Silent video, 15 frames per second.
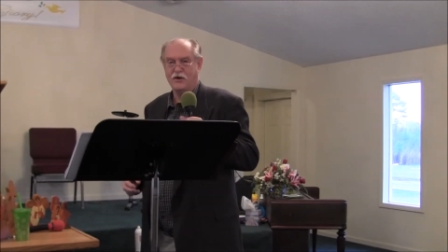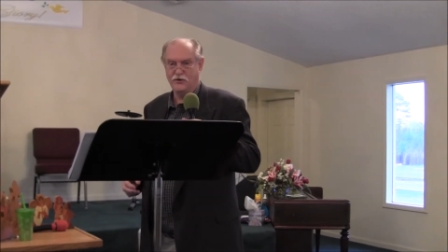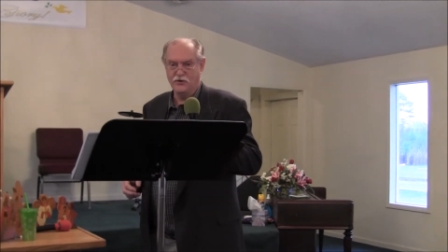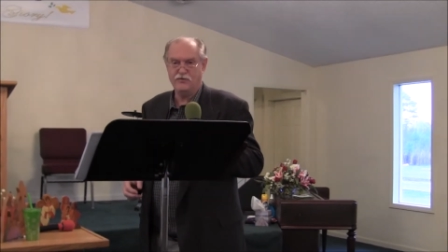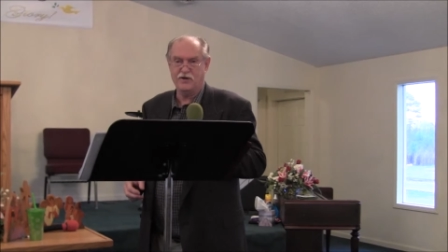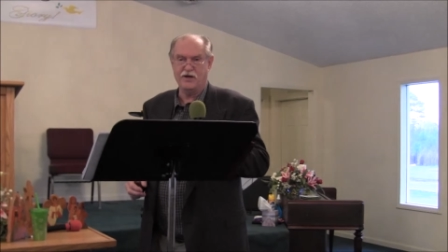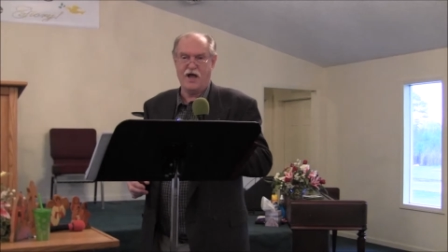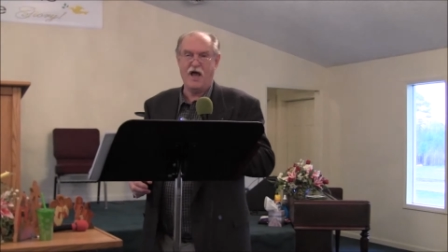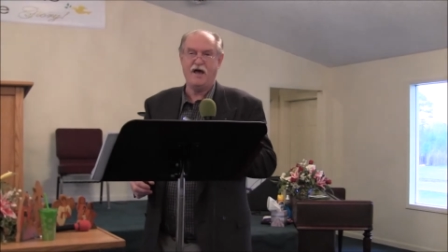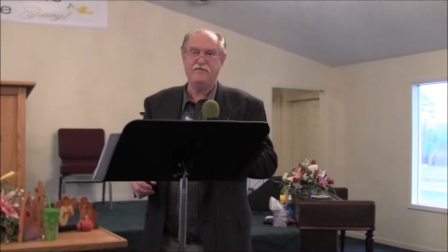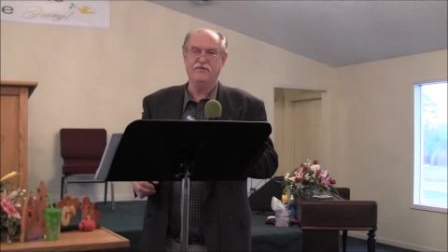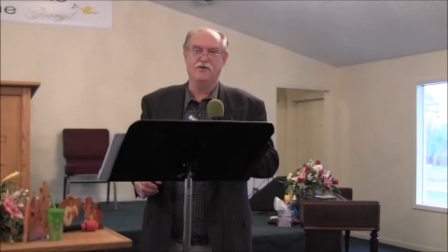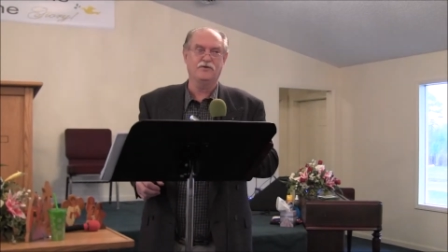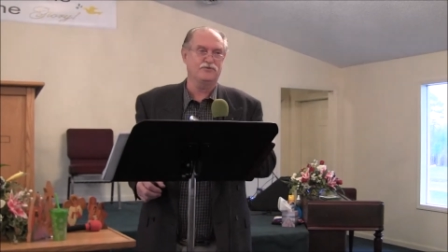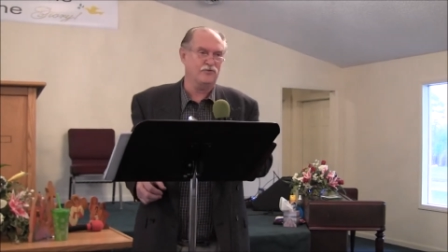you can
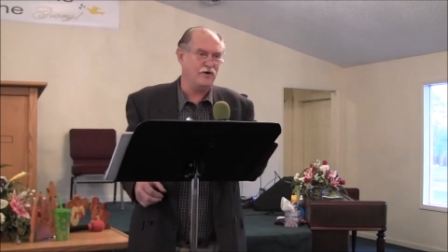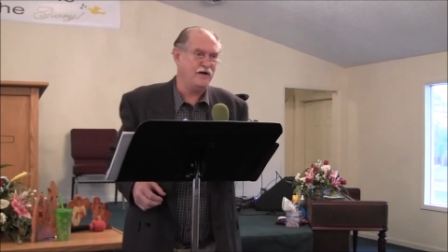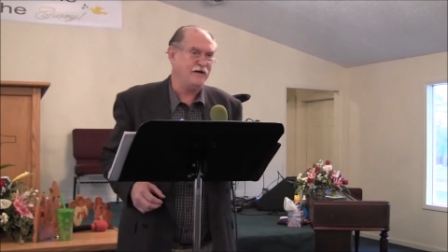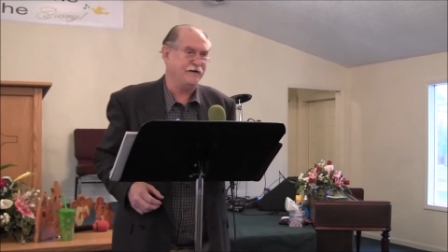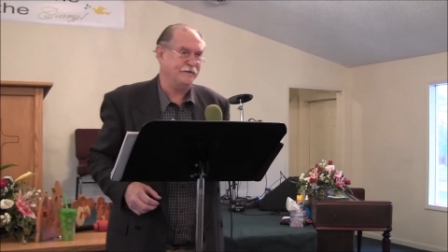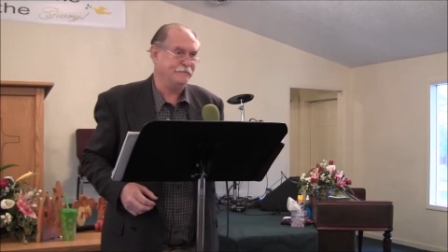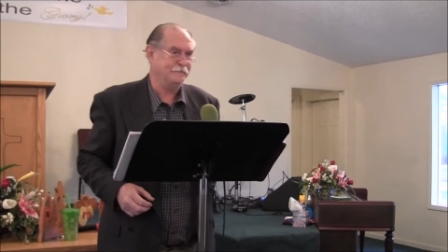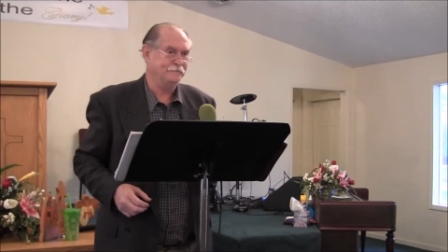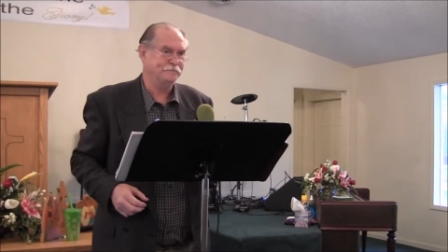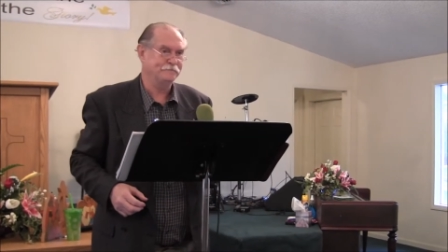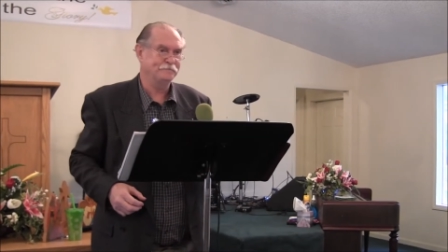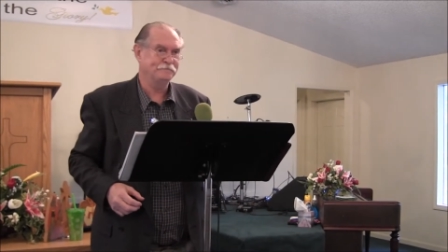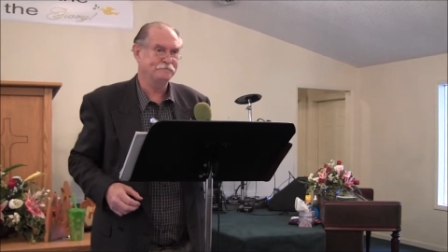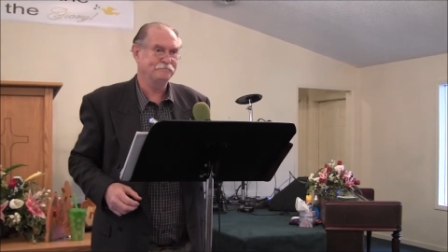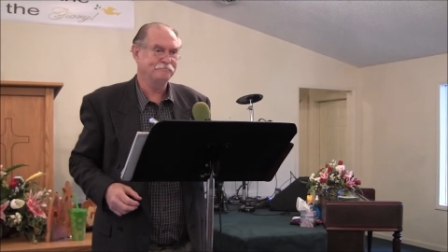have your dream
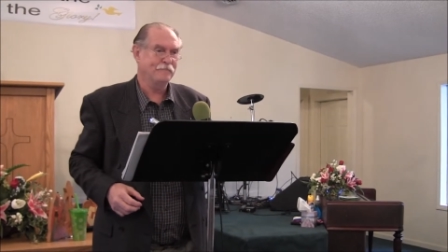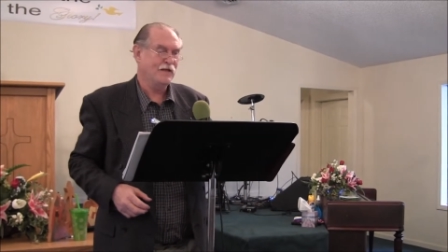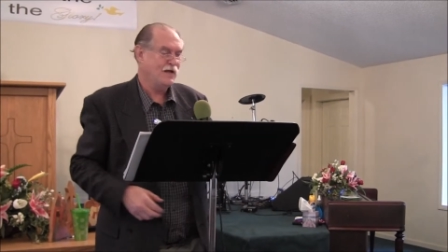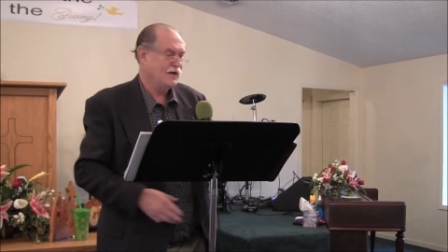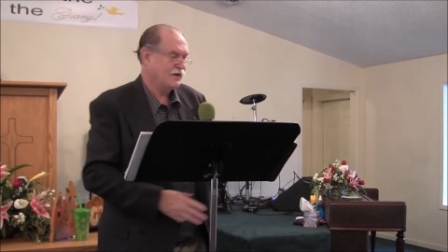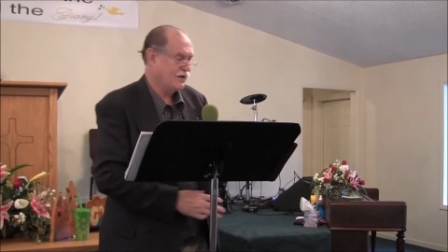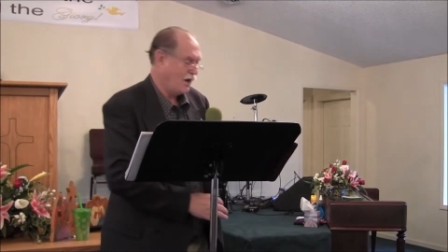amen